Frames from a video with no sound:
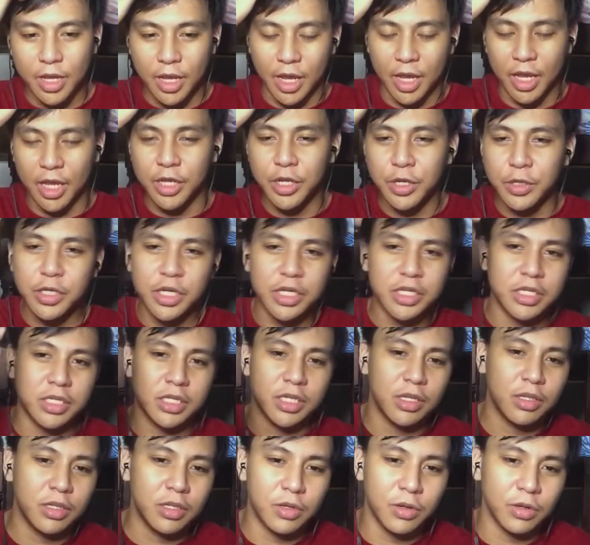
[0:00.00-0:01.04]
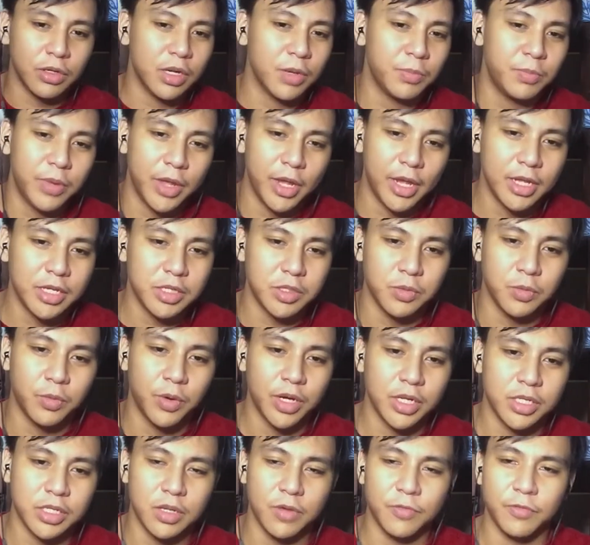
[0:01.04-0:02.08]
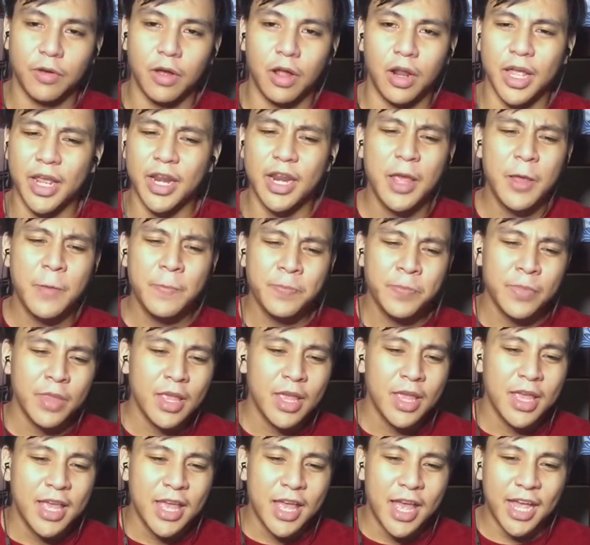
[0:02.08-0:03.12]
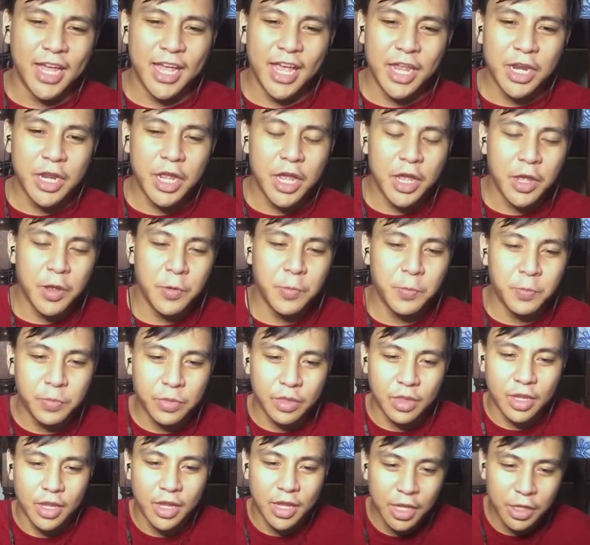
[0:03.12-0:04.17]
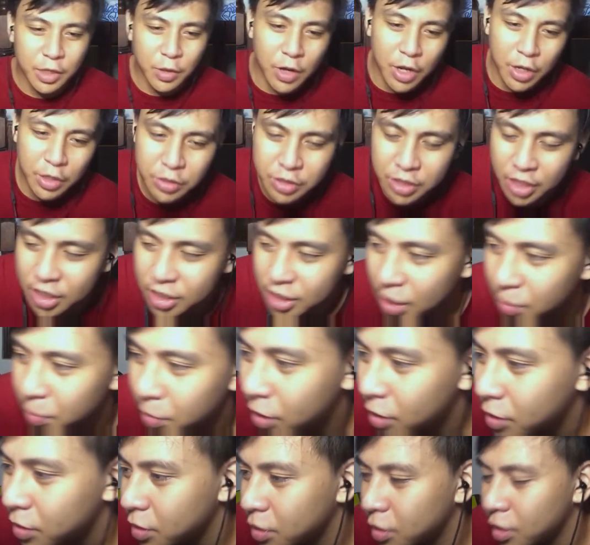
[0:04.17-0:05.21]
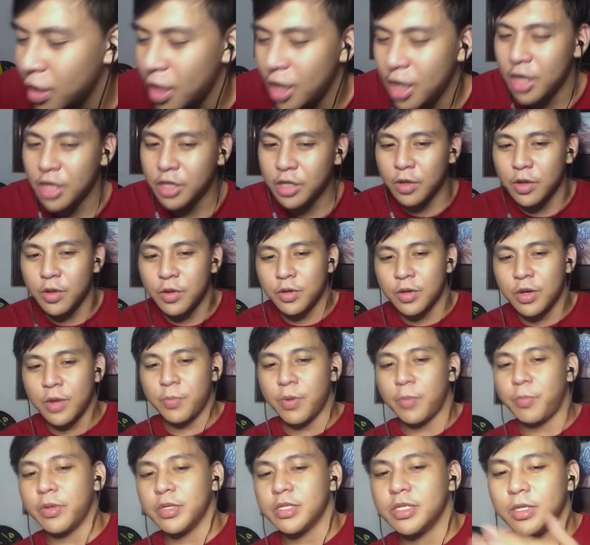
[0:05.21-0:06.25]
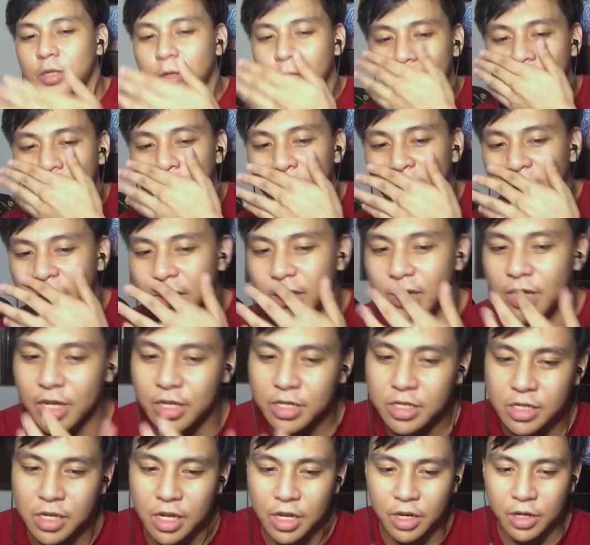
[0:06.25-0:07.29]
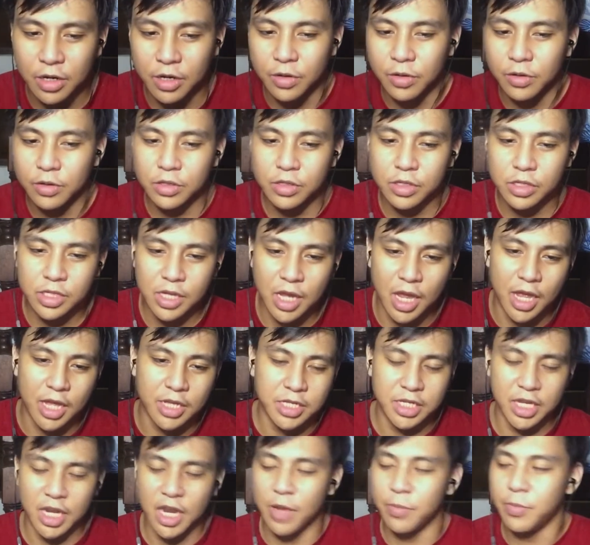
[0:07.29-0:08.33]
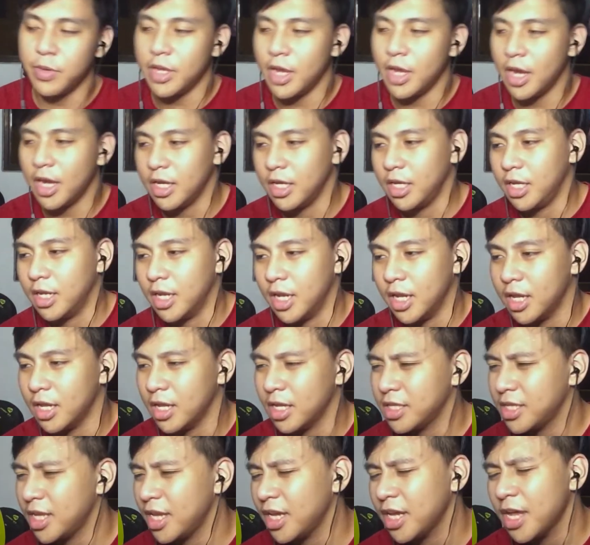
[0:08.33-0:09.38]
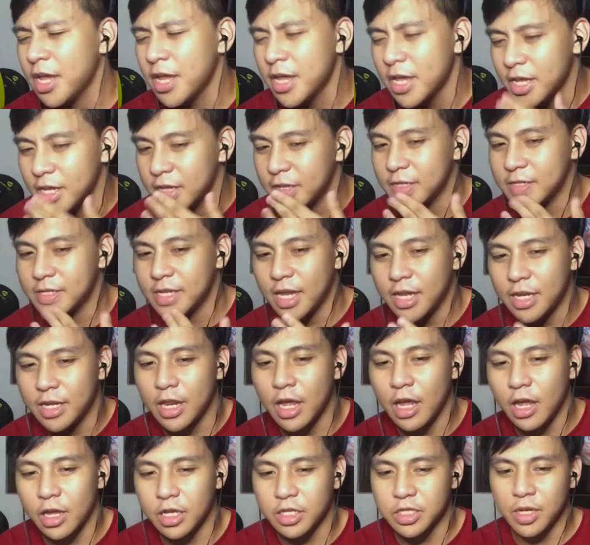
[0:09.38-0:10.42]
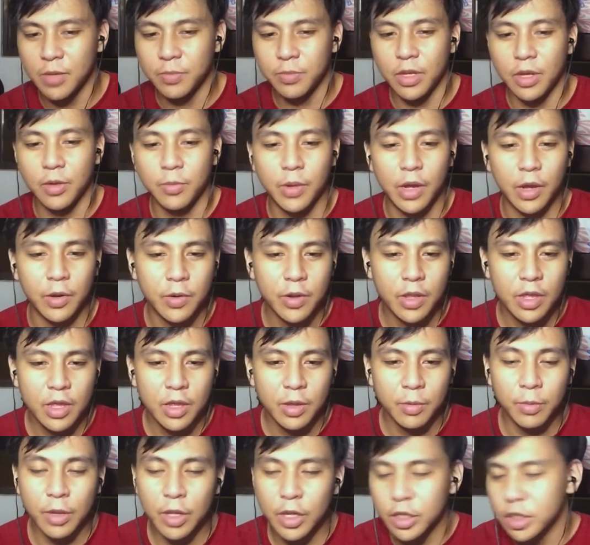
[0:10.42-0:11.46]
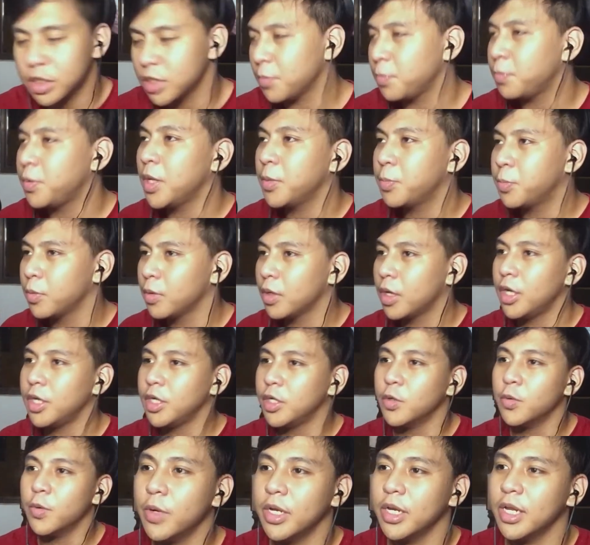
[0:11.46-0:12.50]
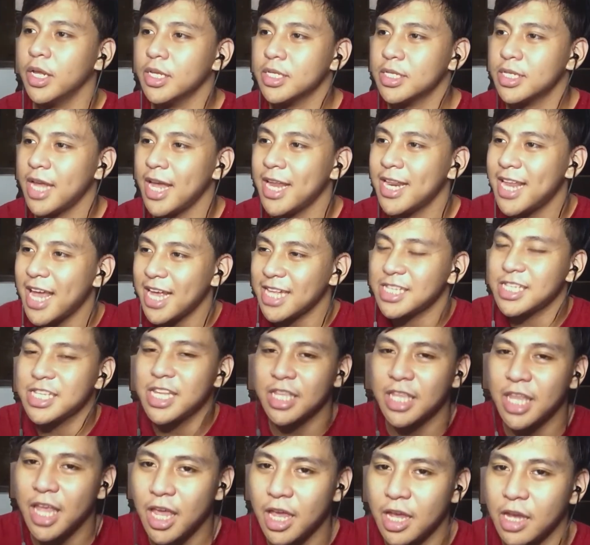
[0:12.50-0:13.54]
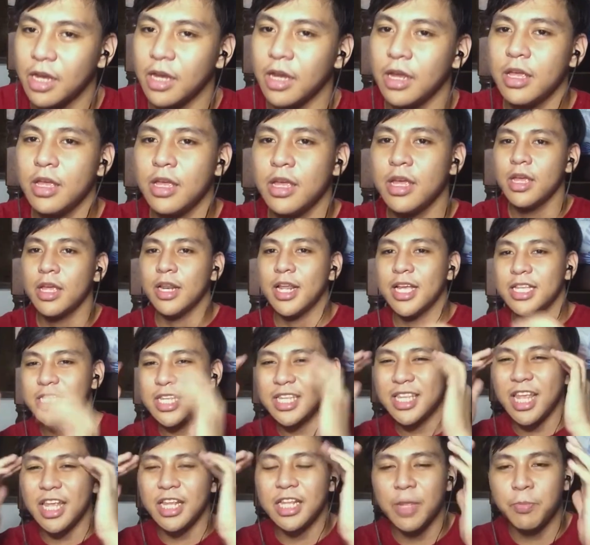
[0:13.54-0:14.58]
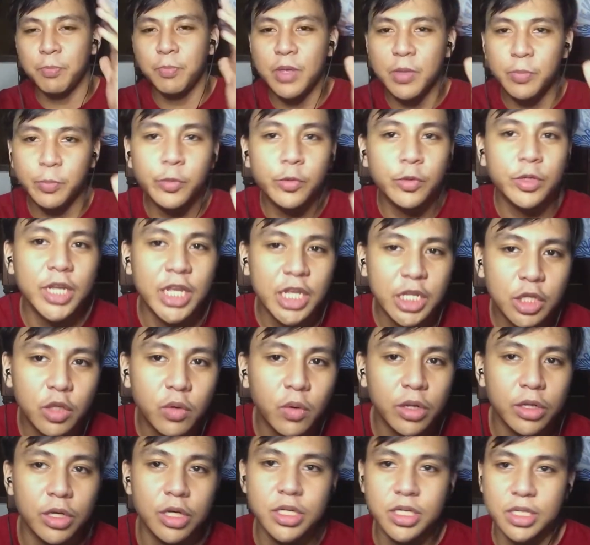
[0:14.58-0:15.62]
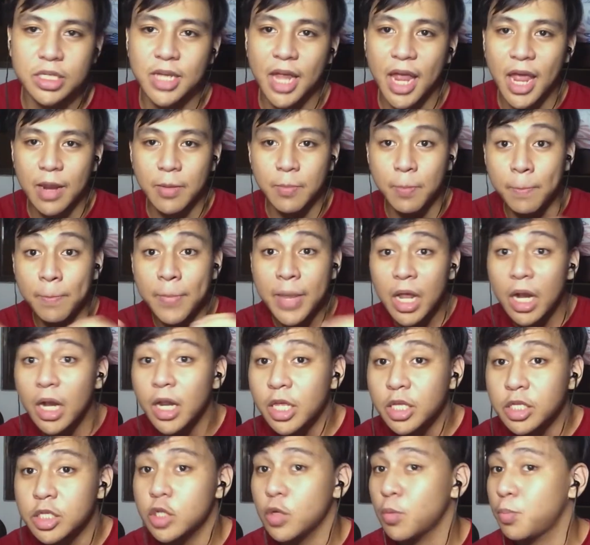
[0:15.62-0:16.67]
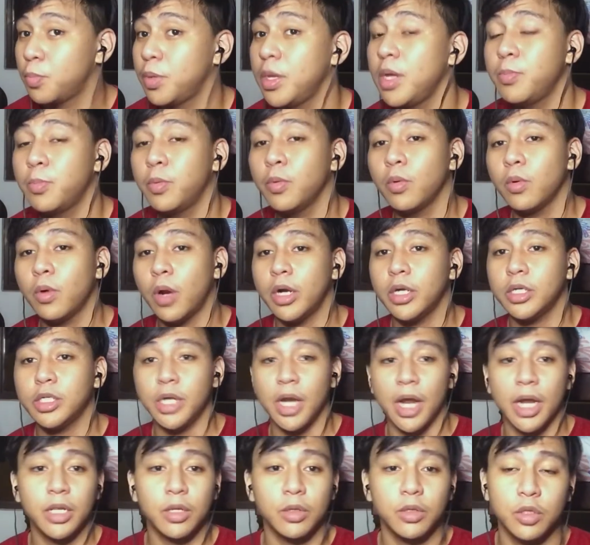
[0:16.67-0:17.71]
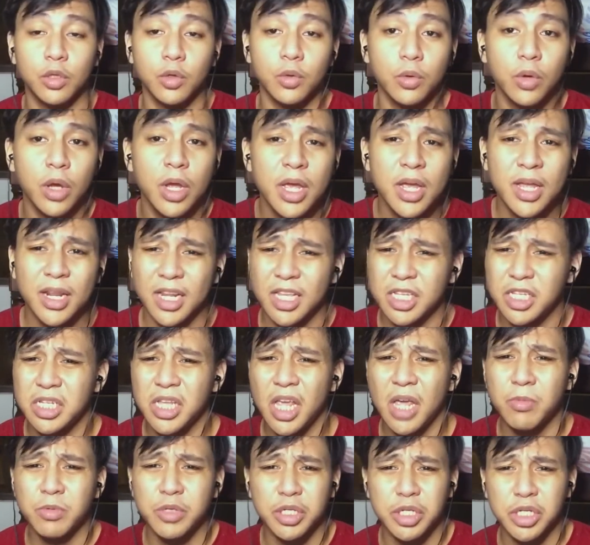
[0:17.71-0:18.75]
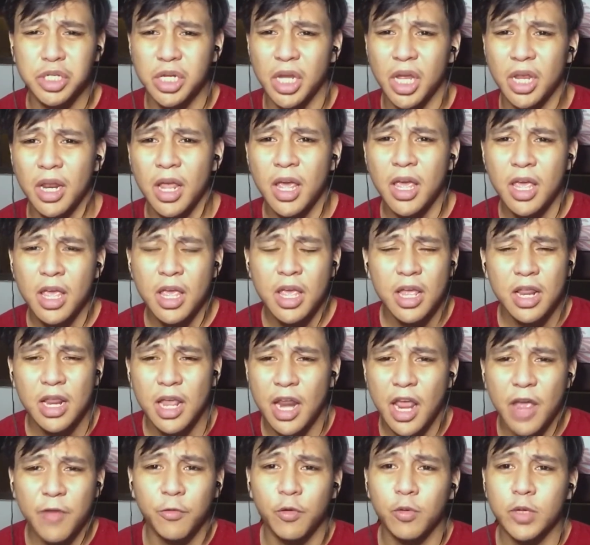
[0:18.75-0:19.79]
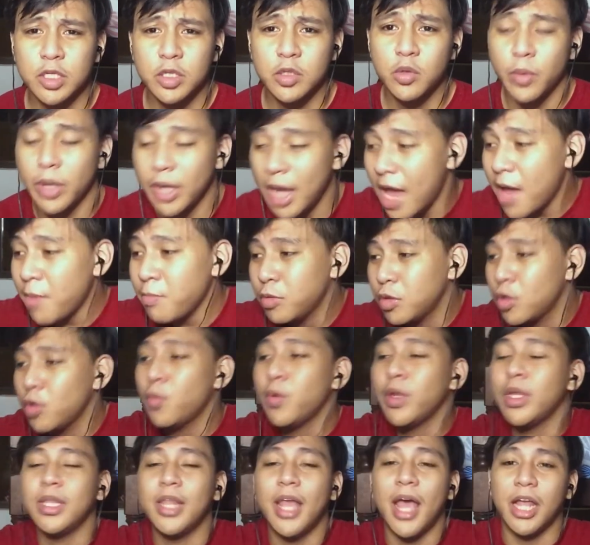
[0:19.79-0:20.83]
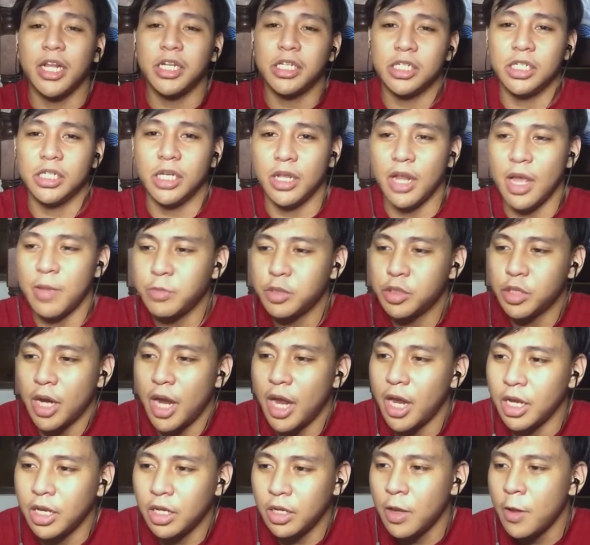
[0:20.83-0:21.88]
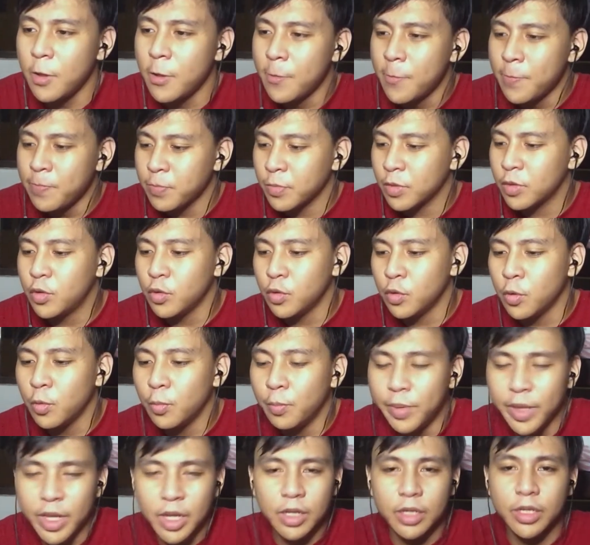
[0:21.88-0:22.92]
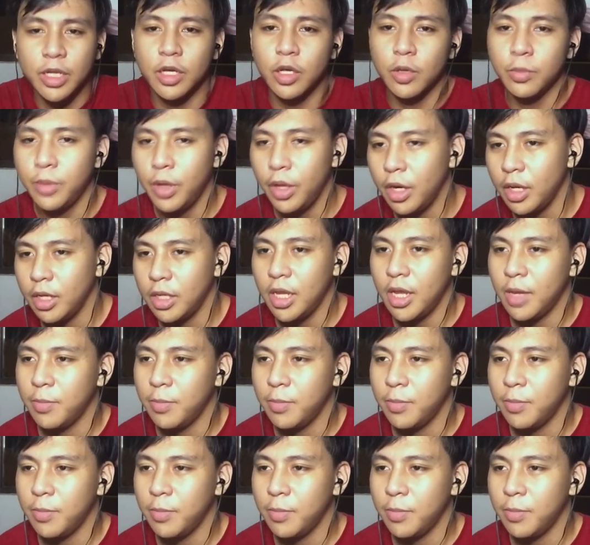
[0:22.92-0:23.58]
And you just took the biggest risk of all. And I kind of, ito lang yung sinasabi ko, ito yung napapansin ko about this, sa sinabi niya kanina. I think he said something about millions of people are doing this. And that's the thing. That's the thing that people need to understand. Millions of people are trying to do the same shit that everyone's doing. I'm doing that shit. I'm trying to build a community.